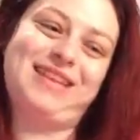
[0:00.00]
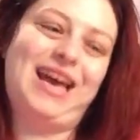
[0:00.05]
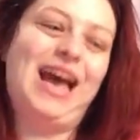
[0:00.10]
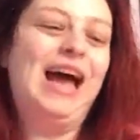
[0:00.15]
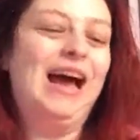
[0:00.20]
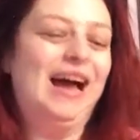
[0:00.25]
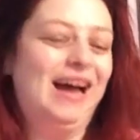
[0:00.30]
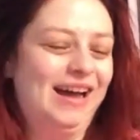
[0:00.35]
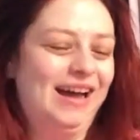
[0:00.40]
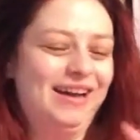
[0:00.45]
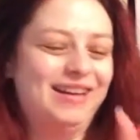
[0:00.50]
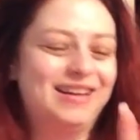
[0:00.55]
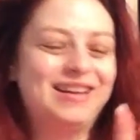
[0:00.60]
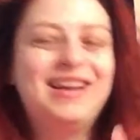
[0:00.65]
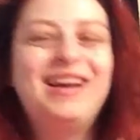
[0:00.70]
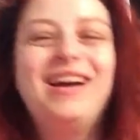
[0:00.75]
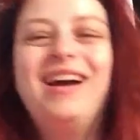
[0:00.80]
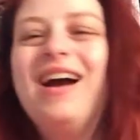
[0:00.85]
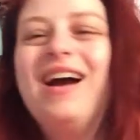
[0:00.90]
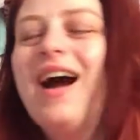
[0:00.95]
I'm
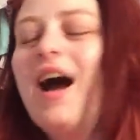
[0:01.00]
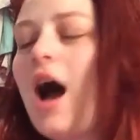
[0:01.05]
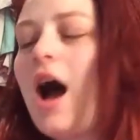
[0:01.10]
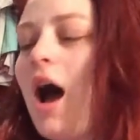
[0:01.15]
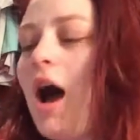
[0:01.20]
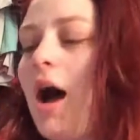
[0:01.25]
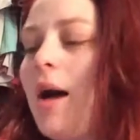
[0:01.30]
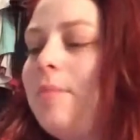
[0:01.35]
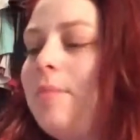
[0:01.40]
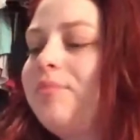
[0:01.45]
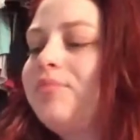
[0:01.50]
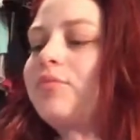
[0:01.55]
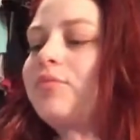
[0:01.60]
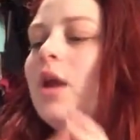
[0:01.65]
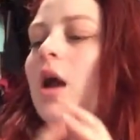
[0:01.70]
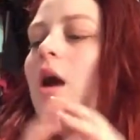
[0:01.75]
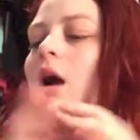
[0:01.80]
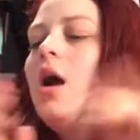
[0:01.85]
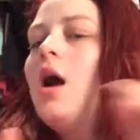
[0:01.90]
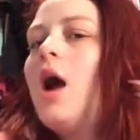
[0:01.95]

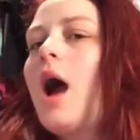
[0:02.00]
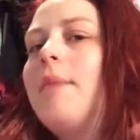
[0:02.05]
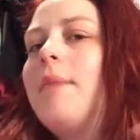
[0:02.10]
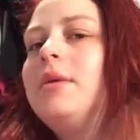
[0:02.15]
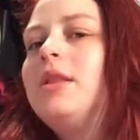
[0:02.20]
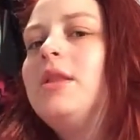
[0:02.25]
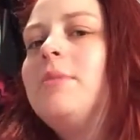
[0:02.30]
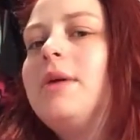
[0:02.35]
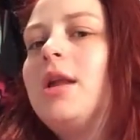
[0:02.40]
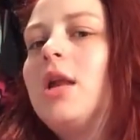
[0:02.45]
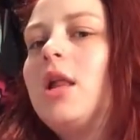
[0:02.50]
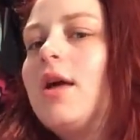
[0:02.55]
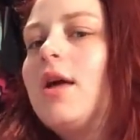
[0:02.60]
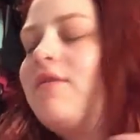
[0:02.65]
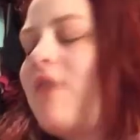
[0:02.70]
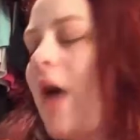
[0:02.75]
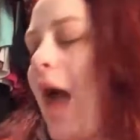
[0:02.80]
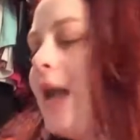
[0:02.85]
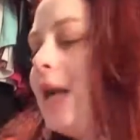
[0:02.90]
in the middle of